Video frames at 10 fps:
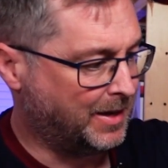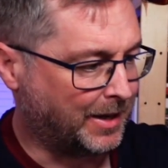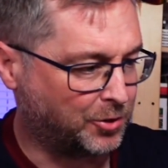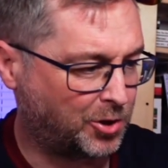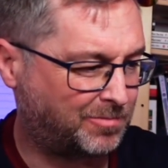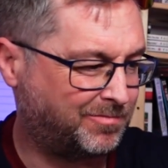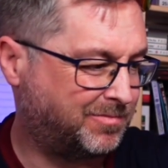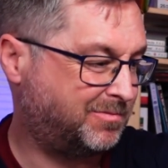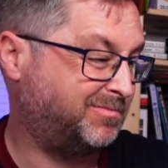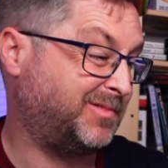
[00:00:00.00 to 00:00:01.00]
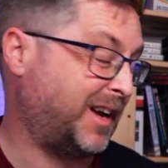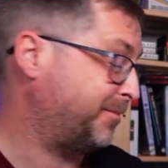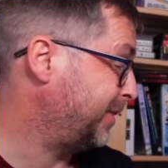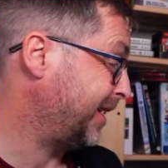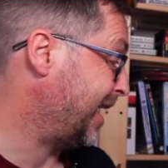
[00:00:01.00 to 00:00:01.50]
I
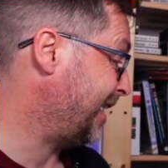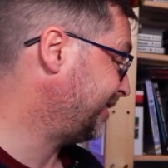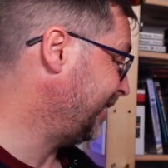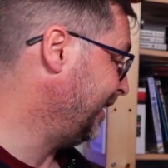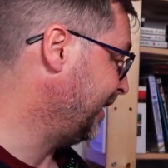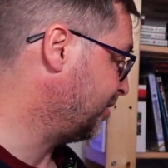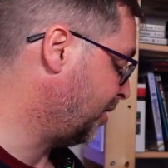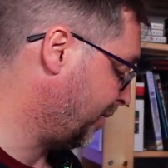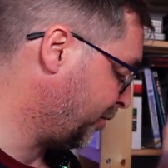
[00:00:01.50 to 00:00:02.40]
haven't been arsed lately, so I've